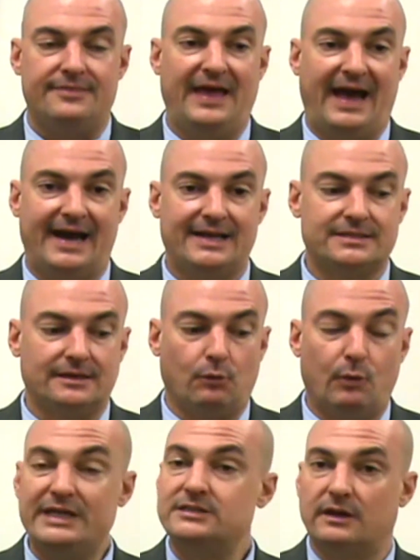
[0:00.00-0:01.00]
that
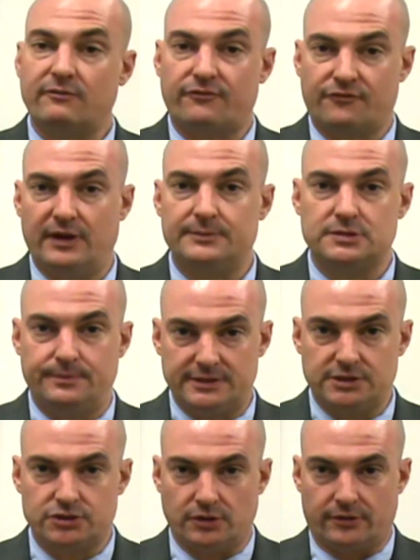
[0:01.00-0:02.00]
we deliver freedom to
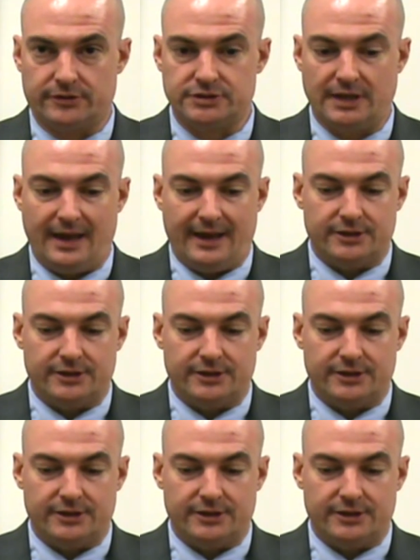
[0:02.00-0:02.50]
business owners.